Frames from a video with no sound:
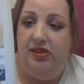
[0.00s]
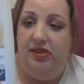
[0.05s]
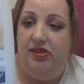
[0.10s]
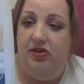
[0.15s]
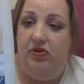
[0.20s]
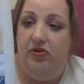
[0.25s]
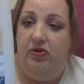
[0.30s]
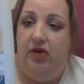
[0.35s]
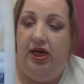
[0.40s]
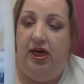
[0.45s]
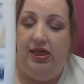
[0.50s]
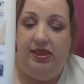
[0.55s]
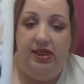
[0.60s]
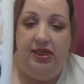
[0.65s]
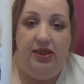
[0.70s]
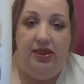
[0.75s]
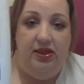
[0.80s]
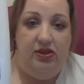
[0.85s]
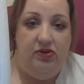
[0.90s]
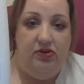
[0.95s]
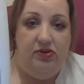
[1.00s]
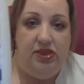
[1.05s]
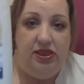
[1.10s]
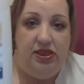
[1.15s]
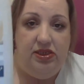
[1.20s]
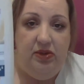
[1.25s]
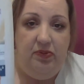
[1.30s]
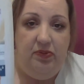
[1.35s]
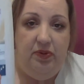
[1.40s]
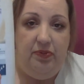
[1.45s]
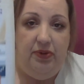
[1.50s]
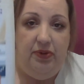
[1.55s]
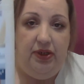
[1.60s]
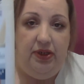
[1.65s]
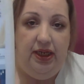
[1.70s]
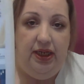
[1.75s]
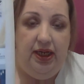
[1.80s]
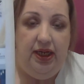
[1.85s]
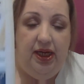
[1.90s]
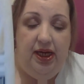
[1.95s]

So I tend to use this on my body.